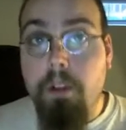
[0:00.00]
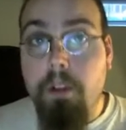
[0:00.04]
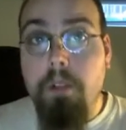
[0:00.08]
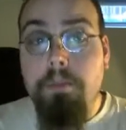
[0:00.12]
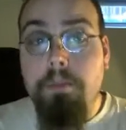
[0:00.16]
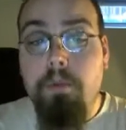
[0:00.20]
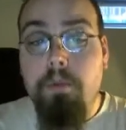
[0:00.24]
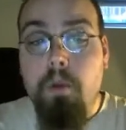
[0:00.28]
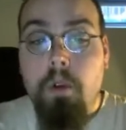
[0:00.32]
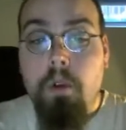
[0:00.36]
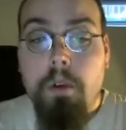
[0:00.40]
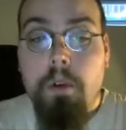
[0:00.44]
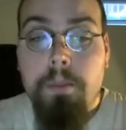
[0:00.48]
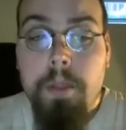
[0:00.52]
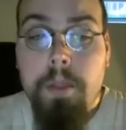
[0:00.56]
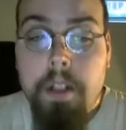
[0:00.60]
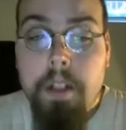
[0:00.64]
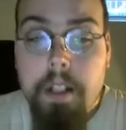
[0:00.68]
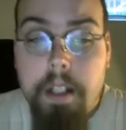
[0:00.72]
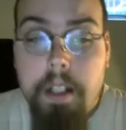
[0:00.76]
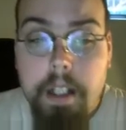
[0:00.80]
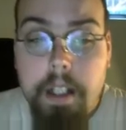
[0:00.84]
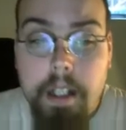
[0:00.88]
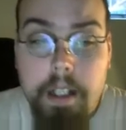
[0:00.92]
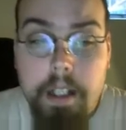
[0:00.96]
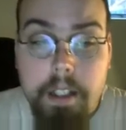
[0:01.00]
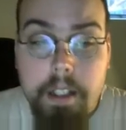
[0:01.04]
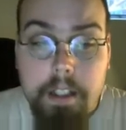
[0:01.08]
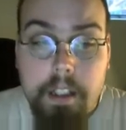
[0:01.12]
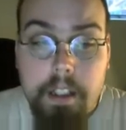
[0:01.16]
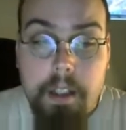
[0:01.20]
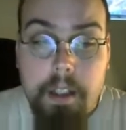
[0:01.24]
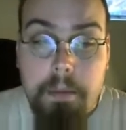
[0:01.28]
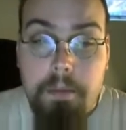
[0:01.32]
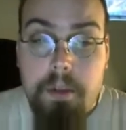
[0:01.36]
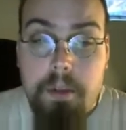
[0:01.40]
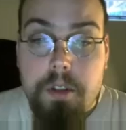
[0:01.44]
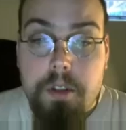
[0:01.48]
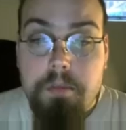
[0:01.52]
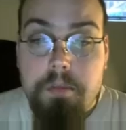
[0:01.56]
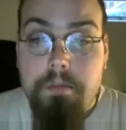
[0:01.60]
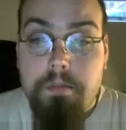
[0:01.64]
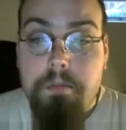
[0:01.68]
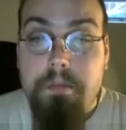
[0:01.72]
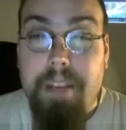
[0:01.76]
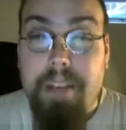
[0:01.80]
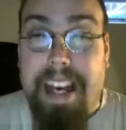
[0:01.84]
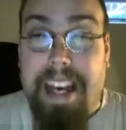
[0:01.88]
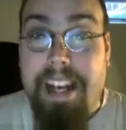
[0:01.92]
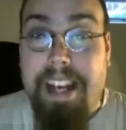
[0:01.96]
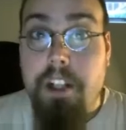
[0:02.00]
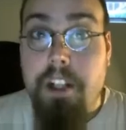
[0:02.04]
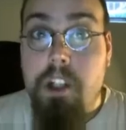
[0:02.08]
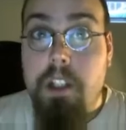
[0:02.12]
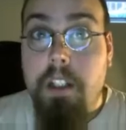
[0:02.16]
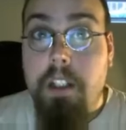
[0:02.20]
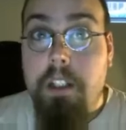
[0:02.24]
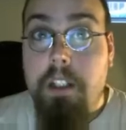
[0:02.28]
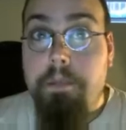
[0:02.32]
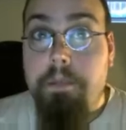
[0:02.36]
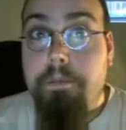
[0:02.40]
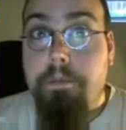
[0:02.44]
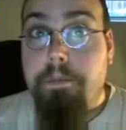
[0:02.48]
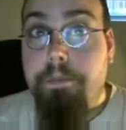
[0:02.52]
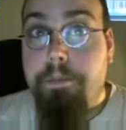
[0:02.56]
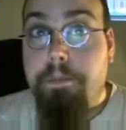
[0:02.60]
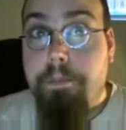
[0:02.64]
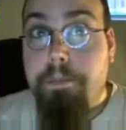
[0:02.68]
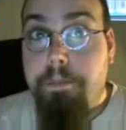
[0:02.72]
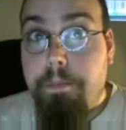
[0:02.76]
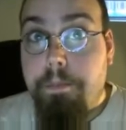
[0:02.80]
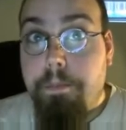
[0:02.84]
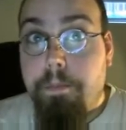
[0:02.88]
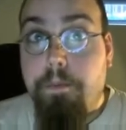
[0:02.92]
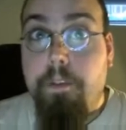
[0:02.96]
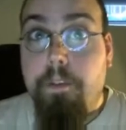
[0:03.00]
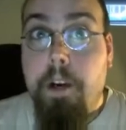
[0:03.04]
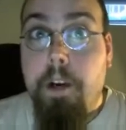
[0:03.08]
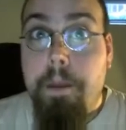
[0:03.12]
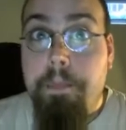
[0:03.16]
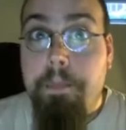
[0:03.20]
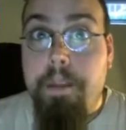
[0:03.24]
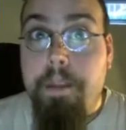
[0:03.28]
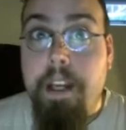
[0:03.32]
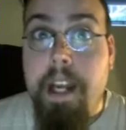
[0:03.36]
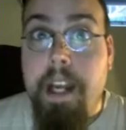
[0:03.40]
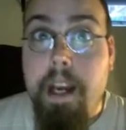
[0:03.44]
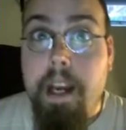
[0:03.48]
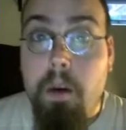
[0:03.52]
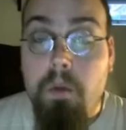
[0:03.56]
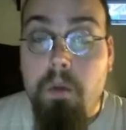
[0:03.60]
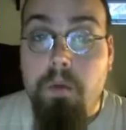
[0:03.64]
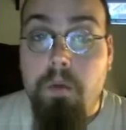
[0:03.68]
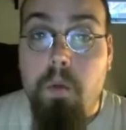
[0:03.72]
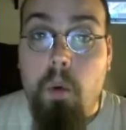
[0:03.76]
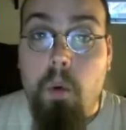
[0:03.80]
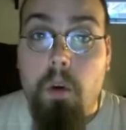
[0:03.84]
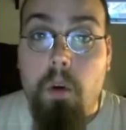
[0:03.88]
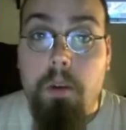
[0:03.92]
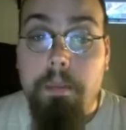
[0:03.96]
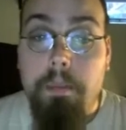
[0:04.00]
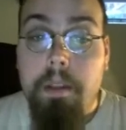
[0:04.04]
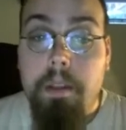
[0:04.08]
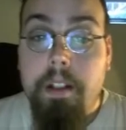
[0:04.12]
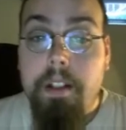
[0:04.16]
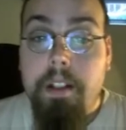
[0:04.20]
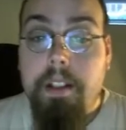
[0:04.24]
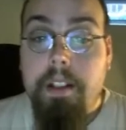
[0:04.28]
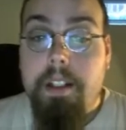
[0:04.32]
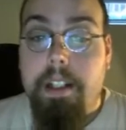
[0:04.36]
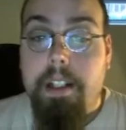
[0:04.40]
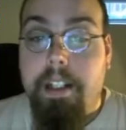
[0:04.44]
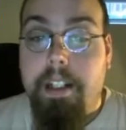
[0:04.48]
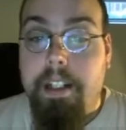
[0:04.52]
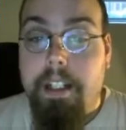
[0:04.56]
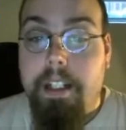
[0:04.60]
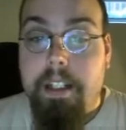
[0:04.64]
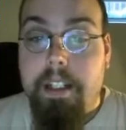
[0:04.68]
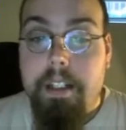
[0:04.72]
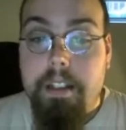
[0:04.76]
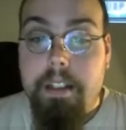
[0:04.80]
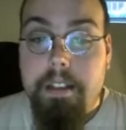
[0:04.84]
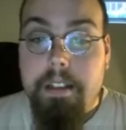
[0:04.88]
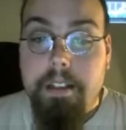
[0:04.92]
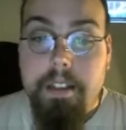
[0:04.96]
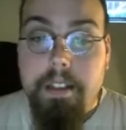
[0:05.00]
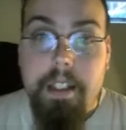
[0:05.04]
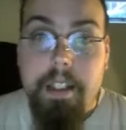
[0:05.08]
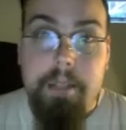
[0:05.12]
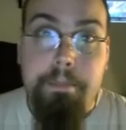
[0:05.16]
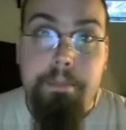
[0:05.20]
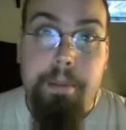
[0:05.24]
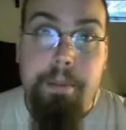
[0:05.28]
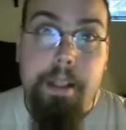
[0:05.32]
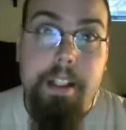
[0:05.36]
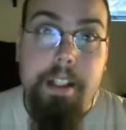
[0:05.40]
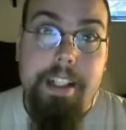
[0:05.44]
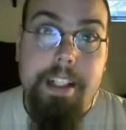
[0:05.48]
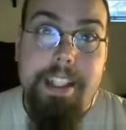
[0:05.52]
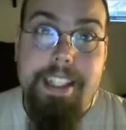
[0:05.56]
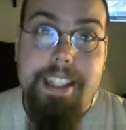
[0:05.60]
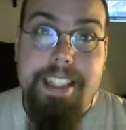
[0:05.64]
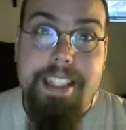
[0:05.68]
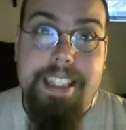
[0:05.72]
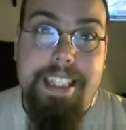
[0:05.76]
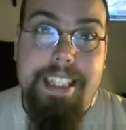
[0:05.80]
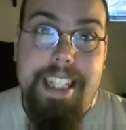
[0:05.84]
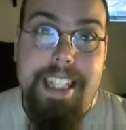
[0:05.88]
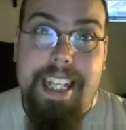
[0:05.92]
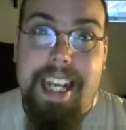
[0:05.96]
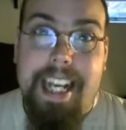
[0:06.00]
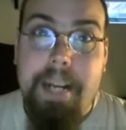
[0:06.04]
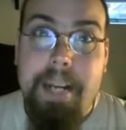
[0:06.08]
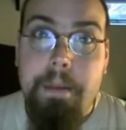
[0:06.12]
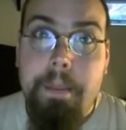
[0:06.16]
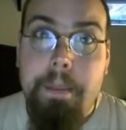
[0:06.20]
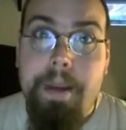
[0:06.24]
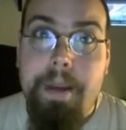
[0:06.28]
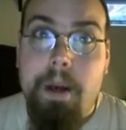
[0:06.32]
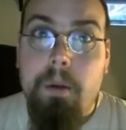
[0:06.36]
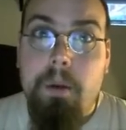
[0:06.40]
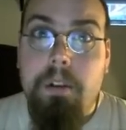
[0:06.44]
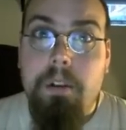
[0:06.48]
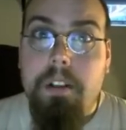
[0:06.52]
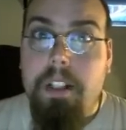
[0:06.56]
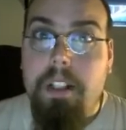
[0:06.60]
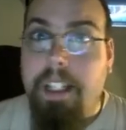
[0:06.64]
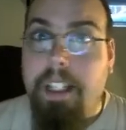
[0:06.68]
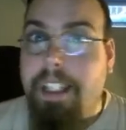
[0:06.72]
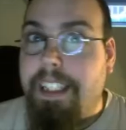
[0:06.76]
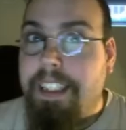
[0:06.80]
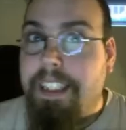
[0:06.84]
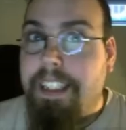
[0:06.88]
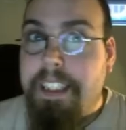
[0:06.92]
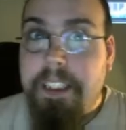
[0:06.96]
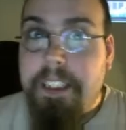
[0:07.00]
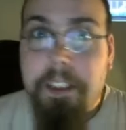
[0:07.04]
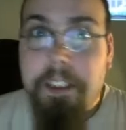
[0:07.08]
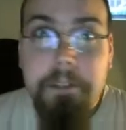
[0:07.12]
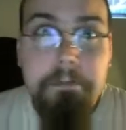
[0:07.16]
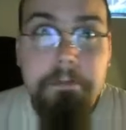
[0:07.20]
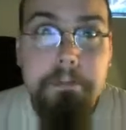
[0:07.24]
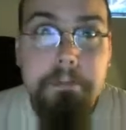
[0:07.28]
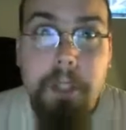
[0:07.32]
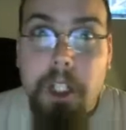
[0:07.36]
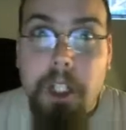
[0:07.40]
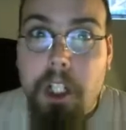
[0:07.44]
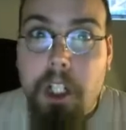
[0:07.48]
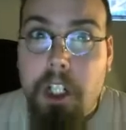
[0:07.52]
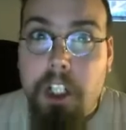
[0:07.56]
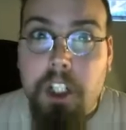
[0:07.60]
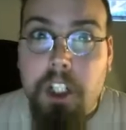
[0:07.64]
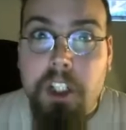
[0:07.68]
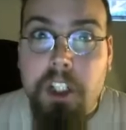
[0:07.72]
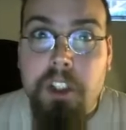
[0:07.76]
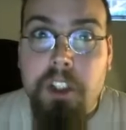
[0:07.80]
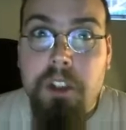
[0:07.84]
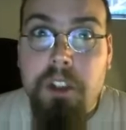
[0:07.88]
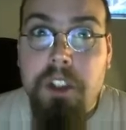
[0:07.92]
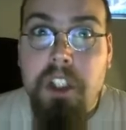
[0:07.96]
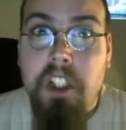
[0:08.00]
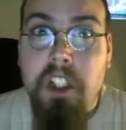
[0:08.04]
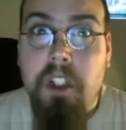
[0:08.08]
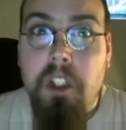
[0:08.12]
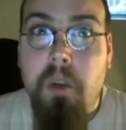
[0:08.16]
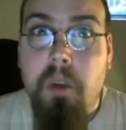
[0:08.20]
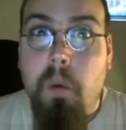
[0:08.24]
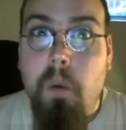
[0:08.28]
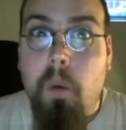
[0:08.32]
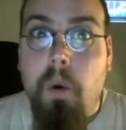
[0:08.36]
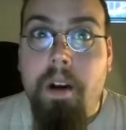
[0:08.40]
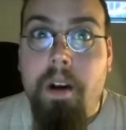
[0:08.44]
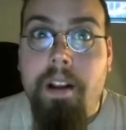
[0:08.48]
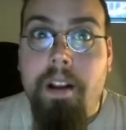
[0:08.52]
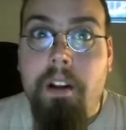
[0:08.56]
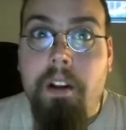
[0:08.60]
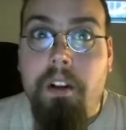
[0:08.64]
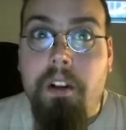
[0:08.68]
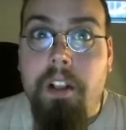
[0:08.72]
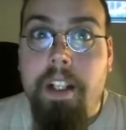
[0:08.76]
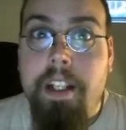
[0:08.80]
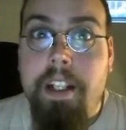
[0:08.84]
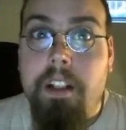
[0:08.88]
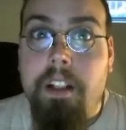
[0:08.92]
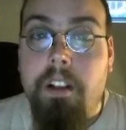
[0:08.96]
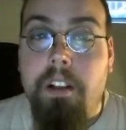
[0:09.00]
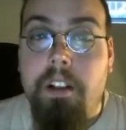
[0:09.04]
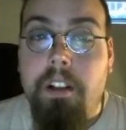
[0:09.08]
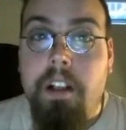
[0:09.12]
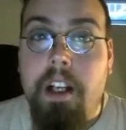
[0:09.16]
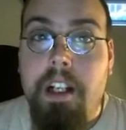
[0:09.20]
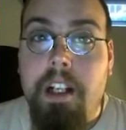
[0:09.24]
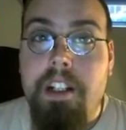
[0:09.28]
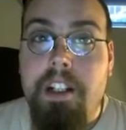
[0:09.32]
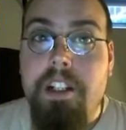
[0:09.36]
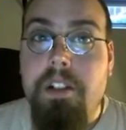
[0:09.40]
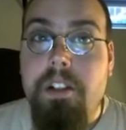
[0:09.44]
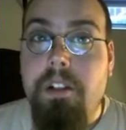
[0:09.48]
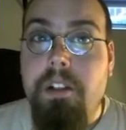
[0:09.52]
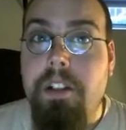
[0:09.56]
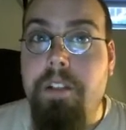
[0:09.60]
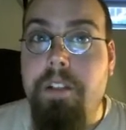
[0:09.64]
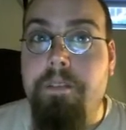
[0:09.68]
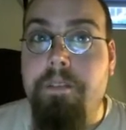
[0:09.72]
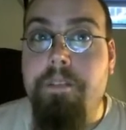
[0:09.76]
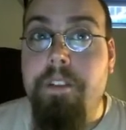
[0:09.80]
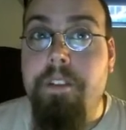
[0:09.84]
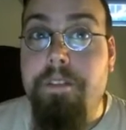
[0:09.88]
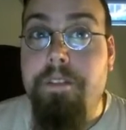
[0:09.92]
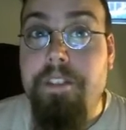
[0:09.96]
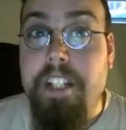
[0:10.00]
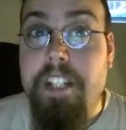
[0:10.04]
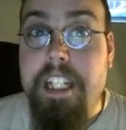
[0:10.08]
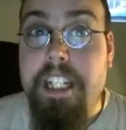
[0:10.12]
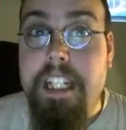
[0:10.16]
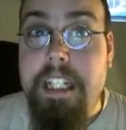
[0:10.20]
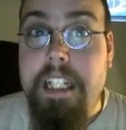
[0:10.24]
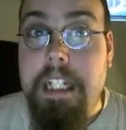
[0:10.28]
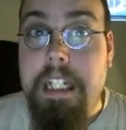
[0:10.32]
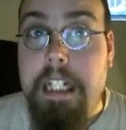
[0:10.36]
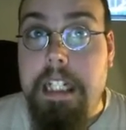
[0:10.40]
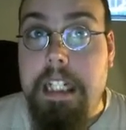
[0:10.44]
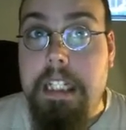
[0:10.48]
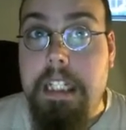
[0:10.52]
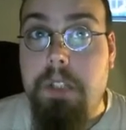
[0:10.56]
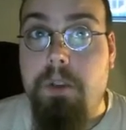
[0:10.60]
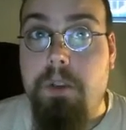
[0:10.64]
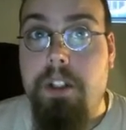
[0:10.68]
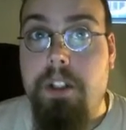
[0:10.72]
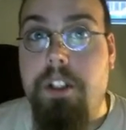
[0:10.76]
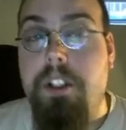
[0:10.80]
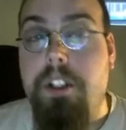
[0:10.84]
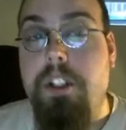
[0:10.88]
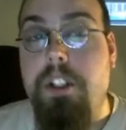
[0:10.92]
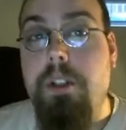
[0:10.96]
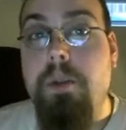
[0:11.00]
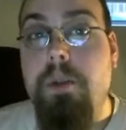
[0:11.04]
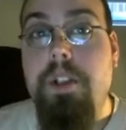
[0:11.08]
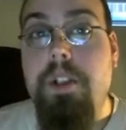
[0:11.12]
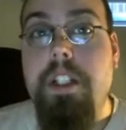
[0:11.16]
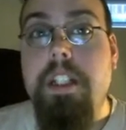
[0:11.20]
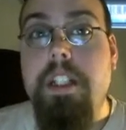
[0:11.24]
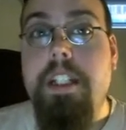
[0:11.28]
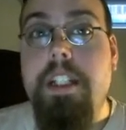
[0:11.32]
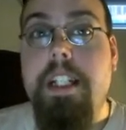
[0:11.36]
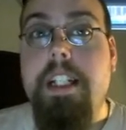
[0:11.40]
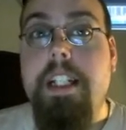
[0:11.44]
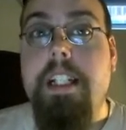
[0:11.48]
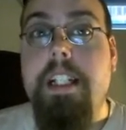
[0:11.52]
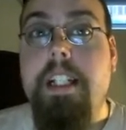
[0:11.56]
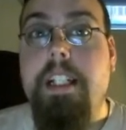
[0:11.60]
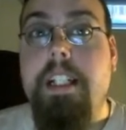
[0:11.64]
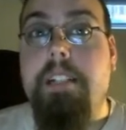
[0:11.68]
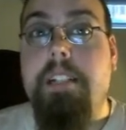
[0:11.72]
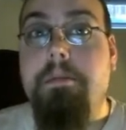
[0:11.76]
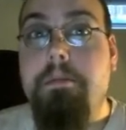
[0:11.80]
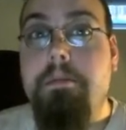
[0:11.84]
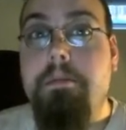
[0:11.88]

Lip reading: form comes actually from the noun form, but it came about like a good little while later, not until the 1500s. So it did take a